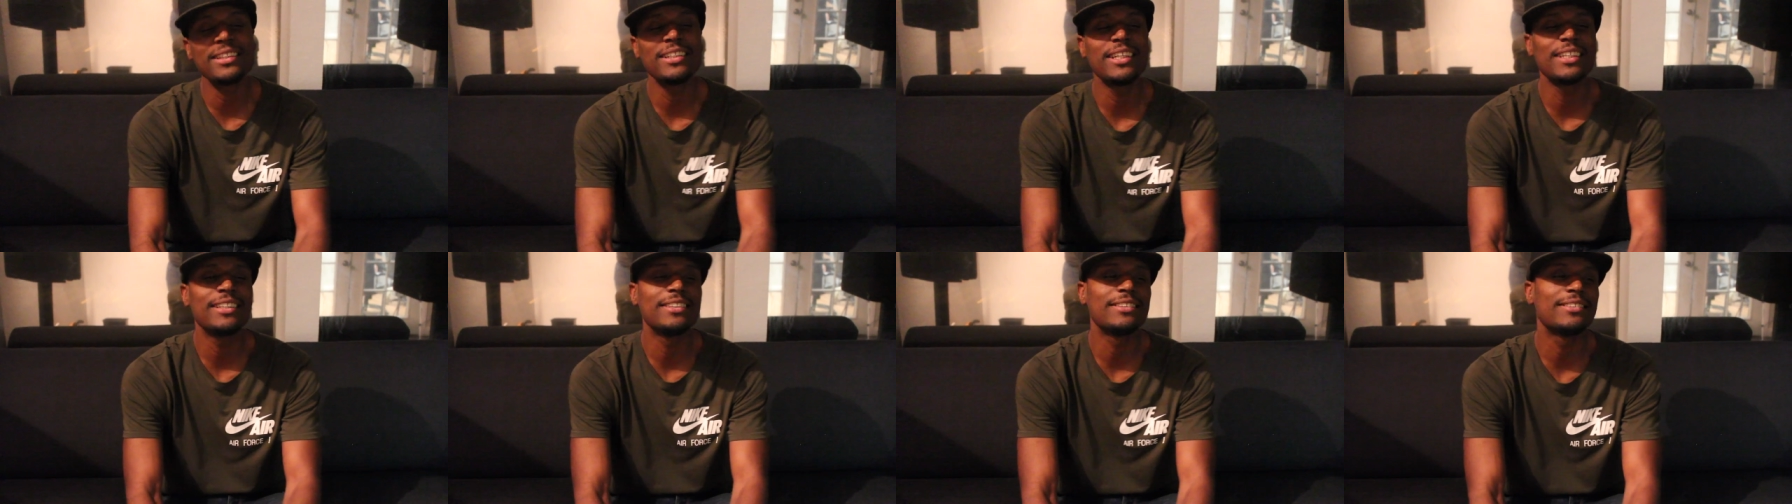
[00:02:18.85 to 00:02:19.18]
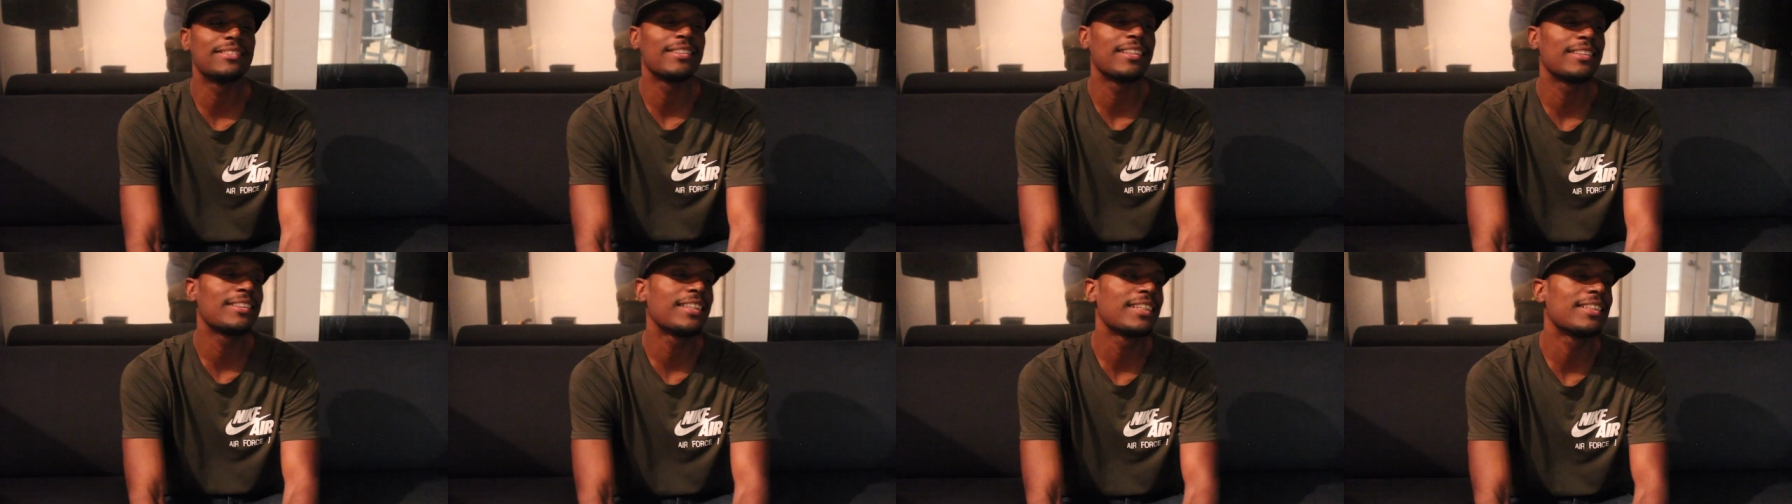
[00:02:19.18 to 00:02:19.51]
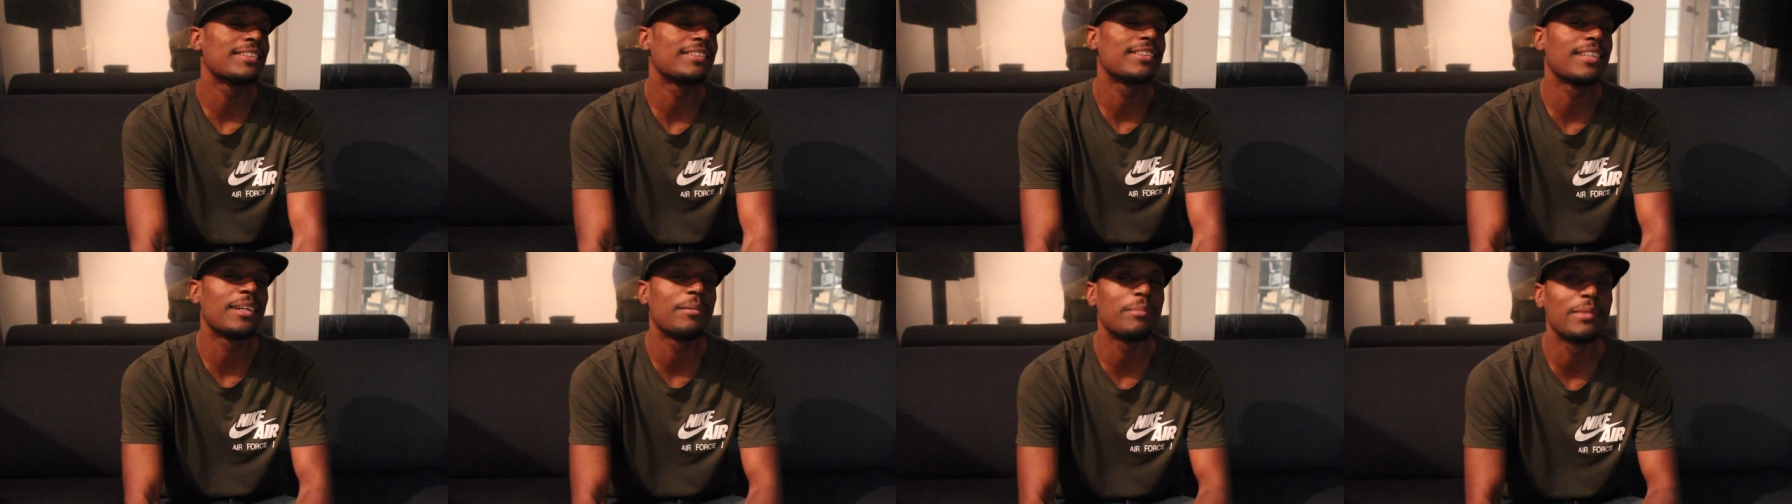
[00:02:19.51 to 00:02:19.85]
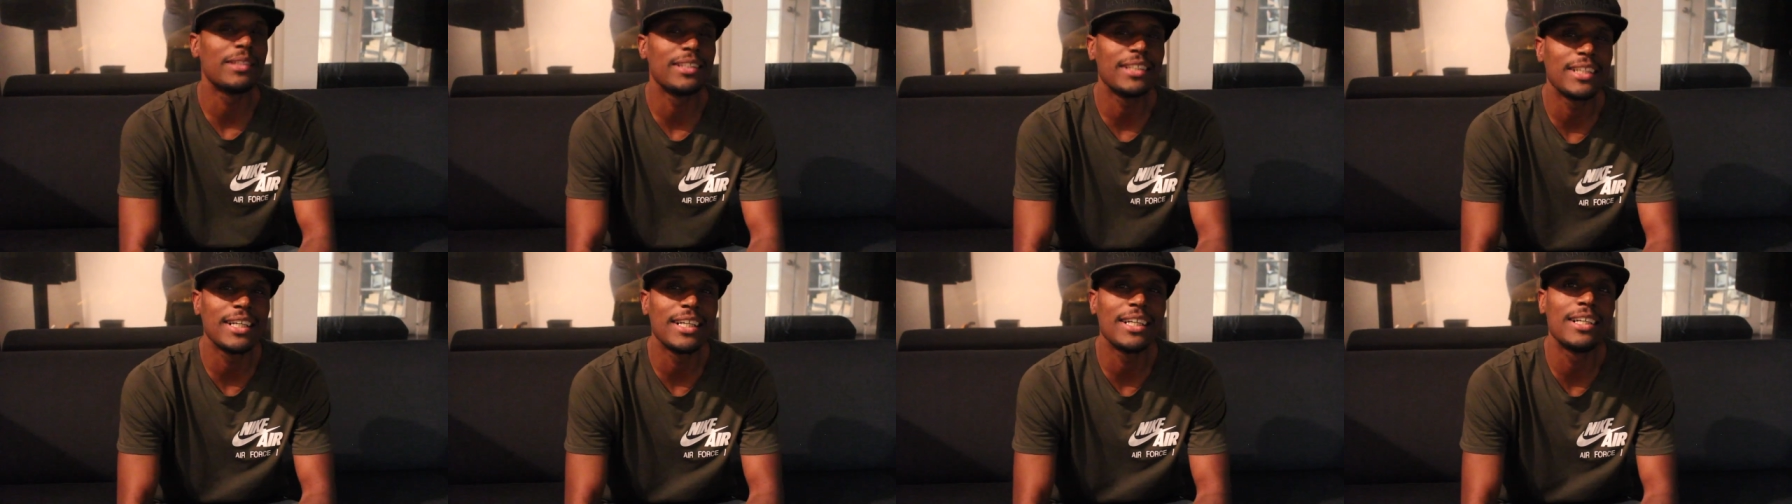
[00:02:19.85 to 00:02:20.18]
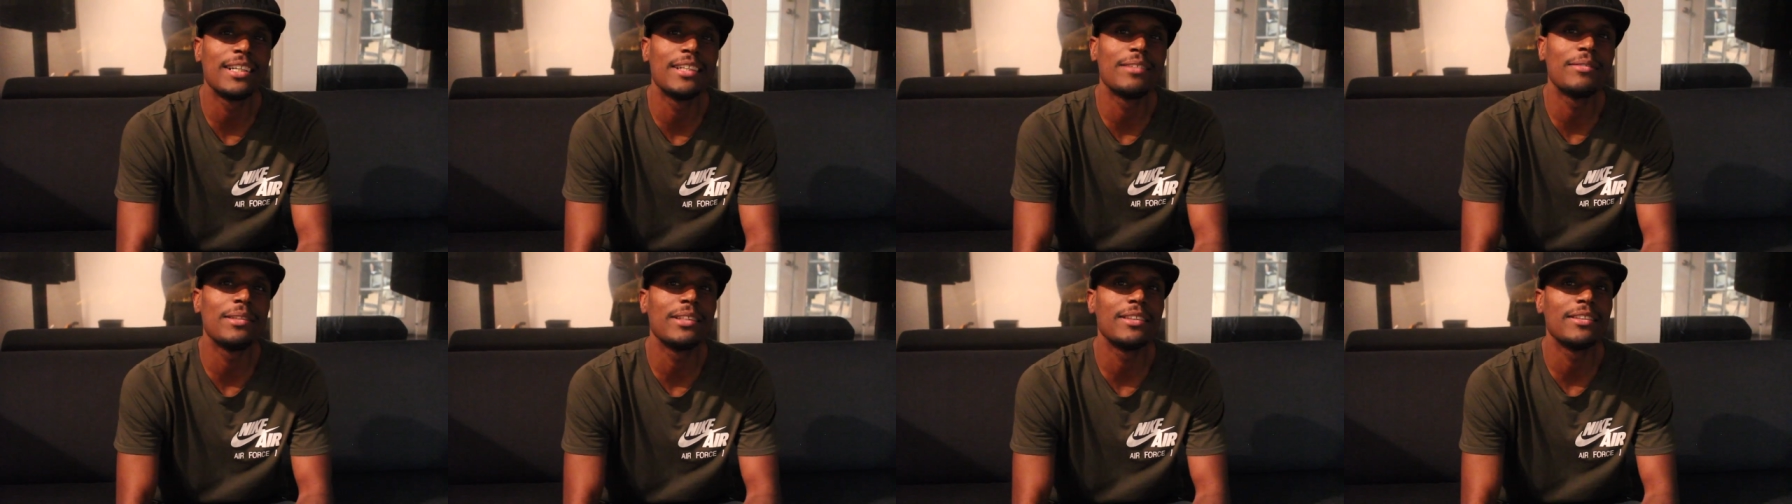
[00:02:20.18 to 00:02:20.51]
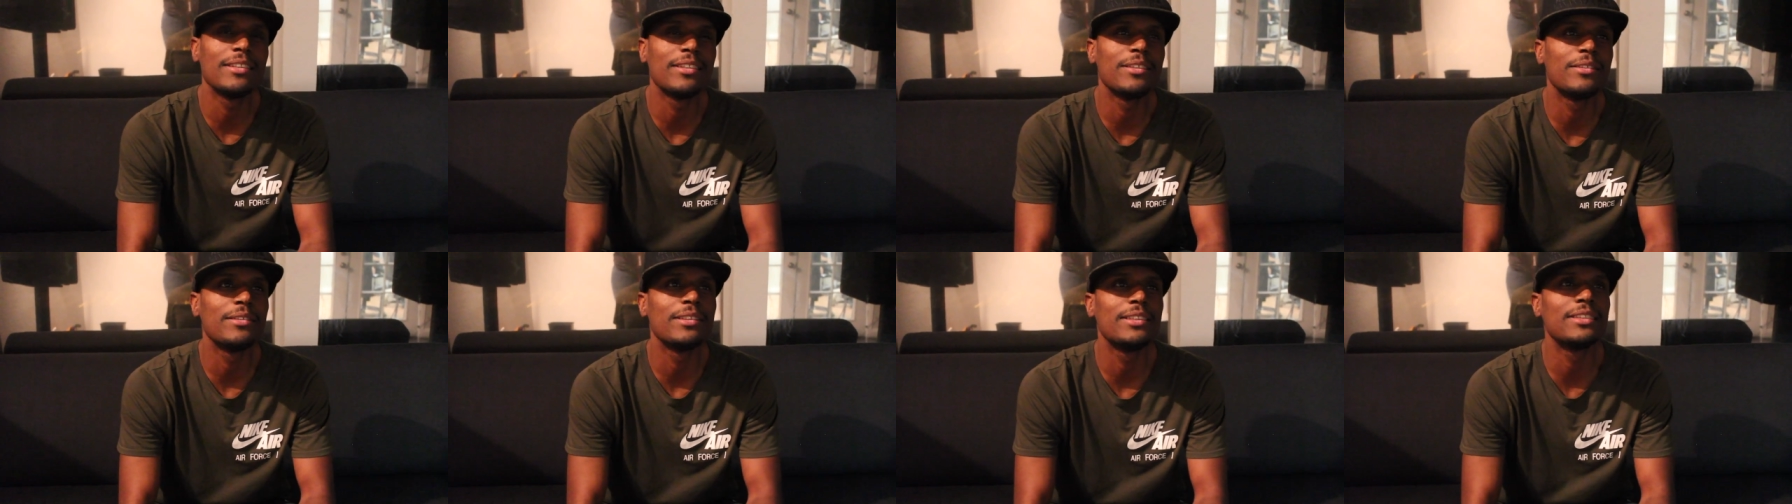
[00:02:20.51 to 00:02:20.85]
think it's I think it's coming alive. You
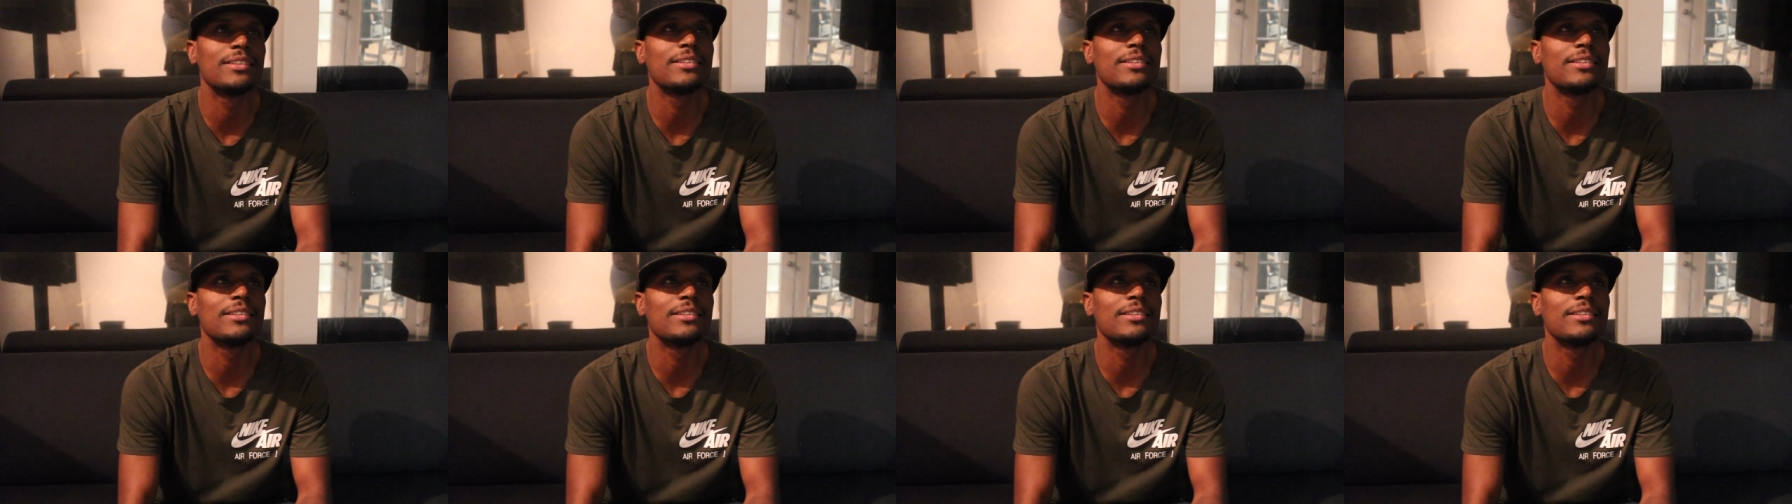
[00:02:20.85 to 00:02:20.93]
know,